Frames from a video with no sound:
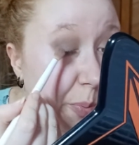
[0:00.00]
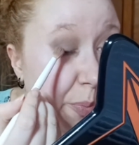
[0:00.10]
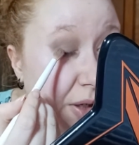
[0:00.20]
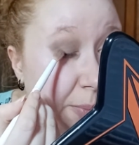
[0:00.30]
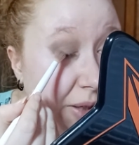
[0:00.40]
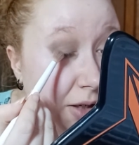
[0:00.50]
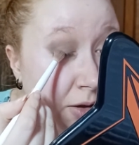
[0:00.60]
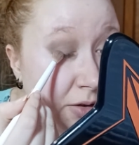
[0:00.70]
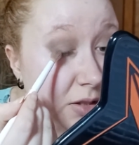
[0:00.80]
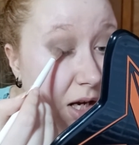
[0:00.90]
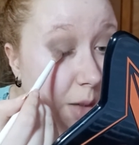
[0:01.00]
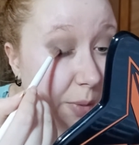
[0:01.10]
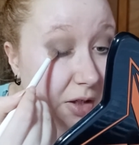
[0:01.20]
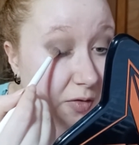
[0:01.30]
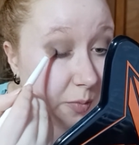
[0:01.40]
But back on the
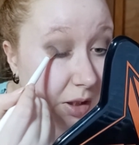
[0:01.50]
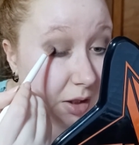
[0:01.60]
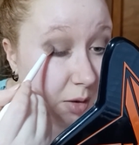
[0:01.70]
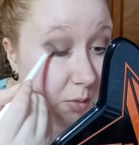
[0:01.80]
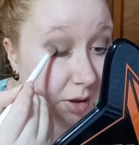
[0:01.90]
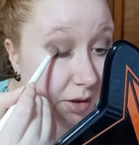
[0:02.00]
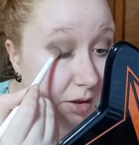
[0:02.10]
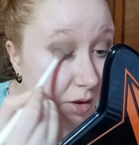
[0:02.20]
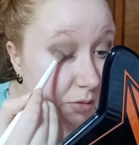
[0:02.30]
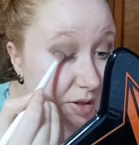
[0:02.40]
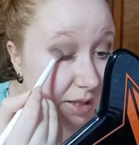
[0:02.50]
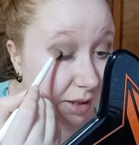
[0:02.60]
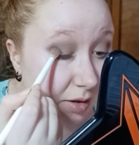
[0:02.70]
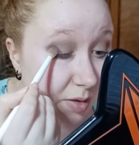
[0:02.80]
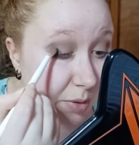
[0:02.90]
topic of me not wanting to use
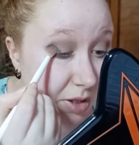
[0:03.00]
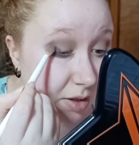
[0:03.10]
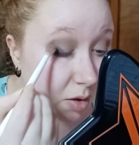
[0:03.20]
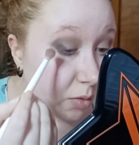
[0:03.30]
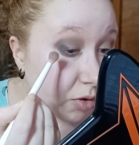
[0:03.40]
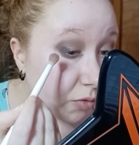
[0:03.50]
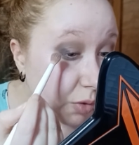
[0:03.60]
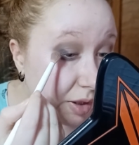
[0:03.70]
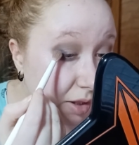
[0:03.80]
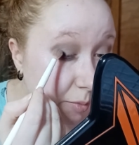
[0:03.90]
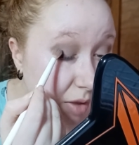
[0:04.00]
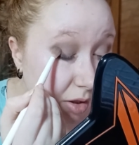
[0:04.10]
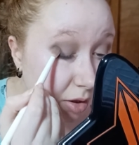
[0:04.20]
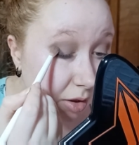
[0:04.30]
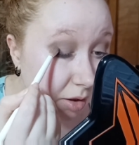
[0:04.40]
things because I don't want to ruin them,
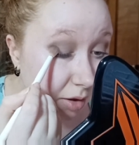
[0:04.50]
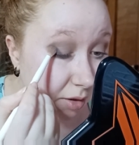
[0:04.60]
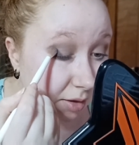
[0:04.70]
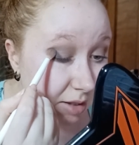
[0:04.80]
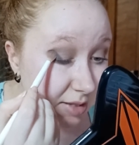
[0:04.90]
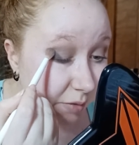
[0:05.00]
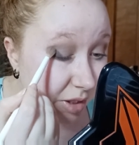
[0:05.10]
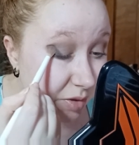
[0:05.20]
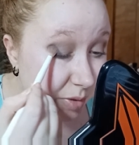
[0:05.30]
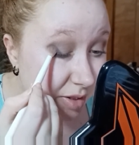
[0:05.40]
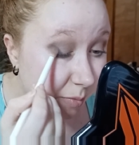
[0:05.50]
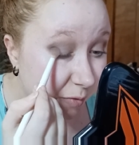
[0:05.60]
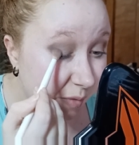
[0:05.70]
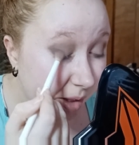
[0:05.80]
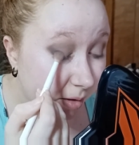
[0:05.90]
that's how it is with some of
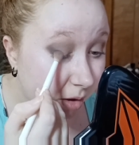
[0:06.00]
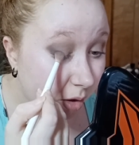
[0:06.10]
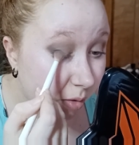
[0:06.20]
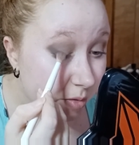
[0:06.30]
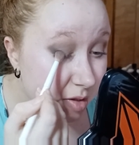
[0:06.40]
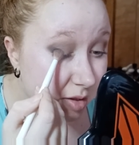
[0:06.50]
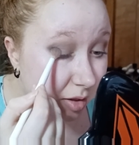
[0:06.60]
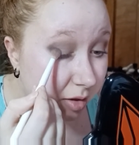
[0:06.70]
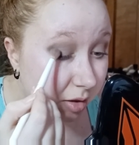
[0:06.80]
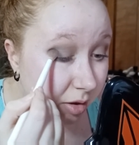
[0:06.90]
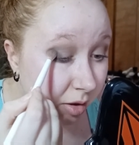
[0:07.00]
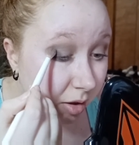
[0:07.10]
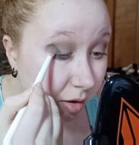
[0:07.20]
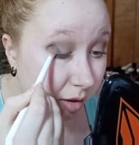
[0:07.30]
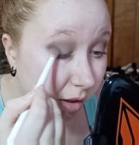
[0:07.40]
my clothes.
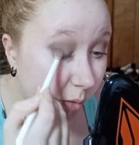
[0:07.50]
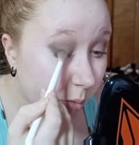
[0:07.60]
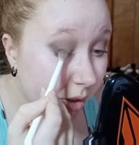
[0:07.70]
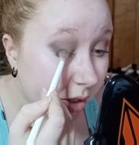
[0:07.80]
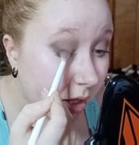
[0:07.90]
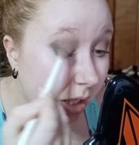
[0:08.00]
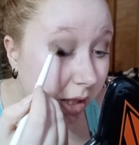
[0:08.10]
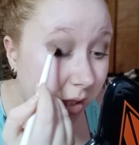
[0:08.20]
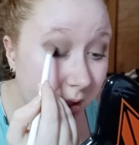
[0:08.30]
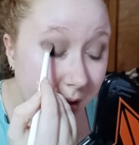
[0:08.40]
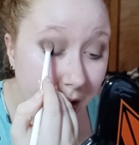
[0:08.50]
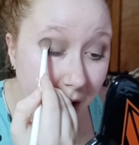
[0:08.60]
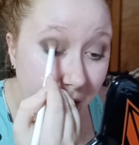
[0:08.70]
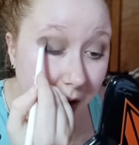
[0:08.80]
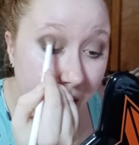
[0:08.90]
Like, I really like it,
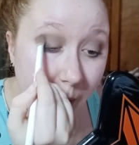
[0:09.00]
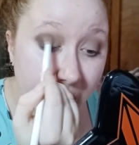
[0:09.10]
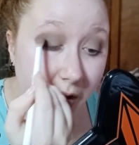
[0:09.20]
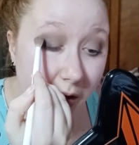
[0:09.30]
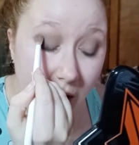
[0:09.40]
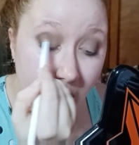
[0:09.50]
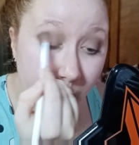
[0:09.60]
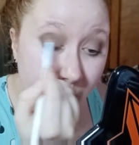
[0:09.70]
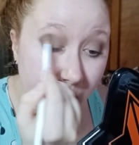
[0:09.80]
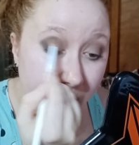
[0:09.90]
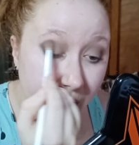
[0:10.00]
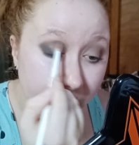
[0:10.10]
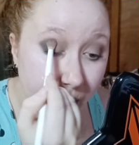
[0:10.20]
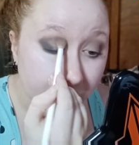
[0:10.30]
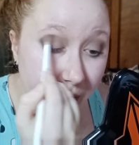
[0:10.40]
and I'm like, oh, but what if I
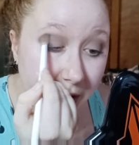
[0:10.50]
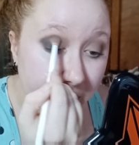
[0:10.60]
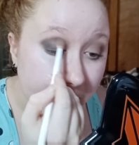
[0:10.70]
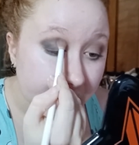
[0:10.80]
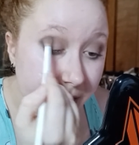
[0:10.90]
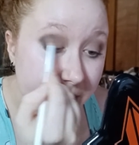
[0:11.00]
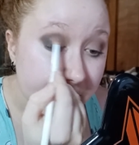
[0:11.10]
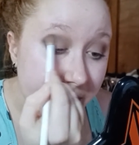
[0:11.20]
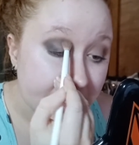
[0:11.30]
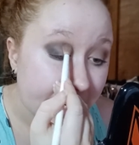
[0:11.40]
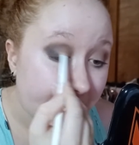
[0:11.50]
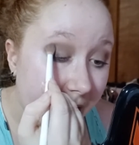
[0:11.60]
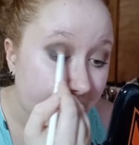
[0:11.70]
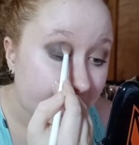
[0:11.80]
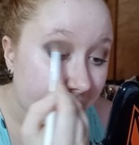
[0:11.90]
ruin it and it gets
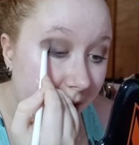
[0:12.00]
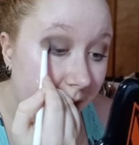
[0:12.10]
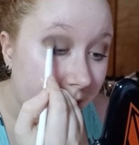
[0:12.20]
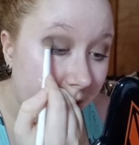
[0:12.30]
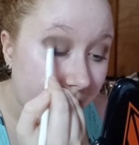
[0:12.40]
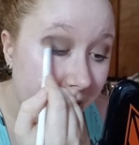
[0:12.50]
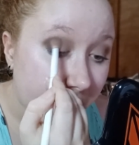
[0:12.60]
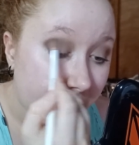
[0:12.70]
stained? Like,